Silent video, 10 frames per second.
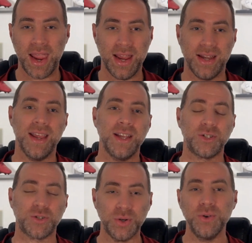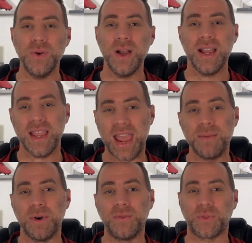In true
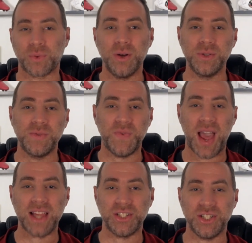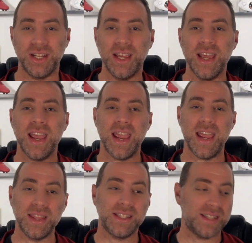Game of Thrones fashion,
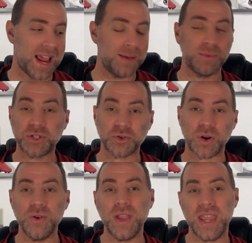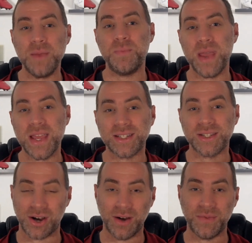in the same stroke, he
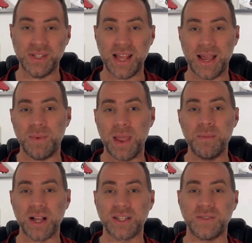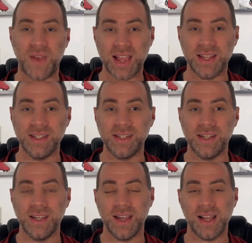pissed off the Tampa Bay Bucs fans
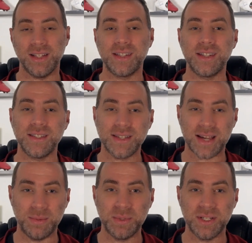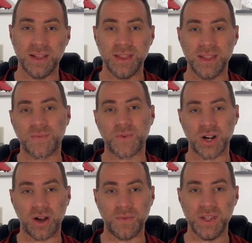and stumped their
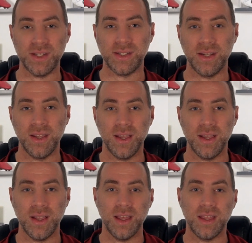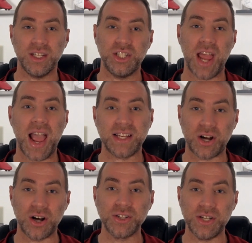front office. The Jags
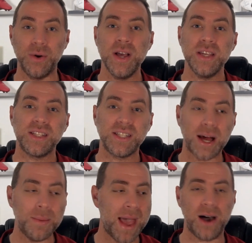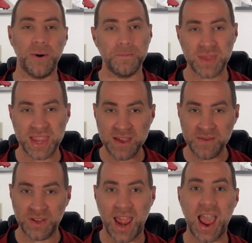also somehow,
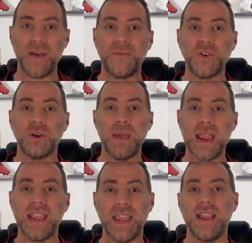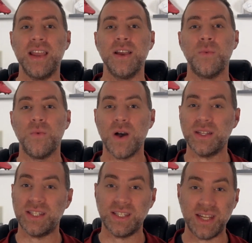even after making
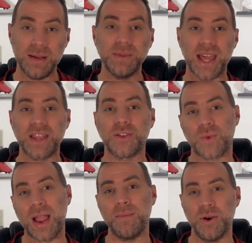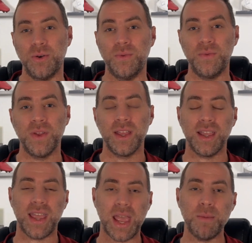what seems like the right move,
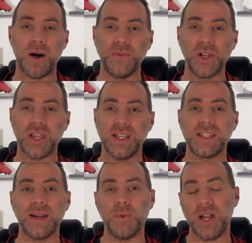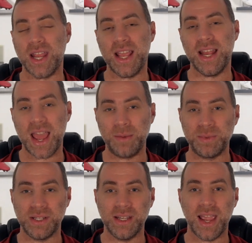came off looking somewhat
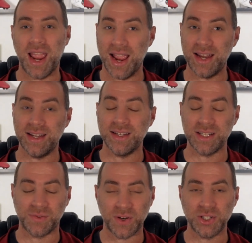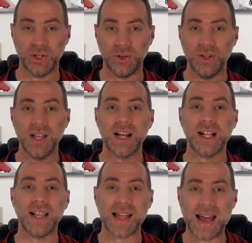inept and dysfunctional.
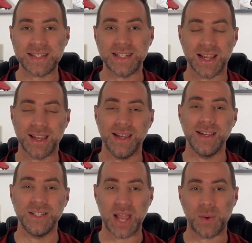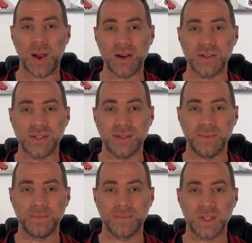Classic Jaguars.
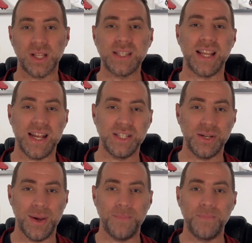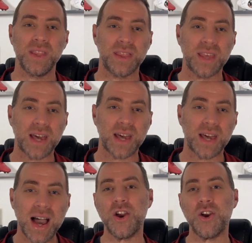So let's get into it. The
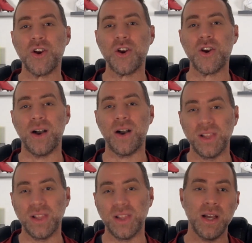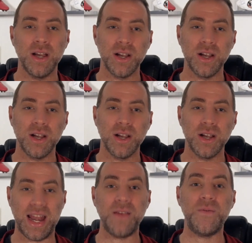hire of Liam Coen
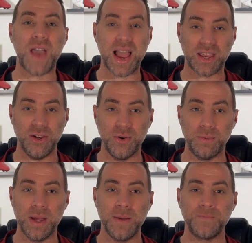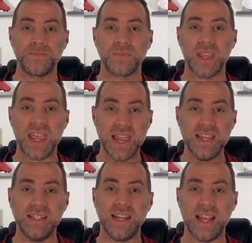in a vacuum is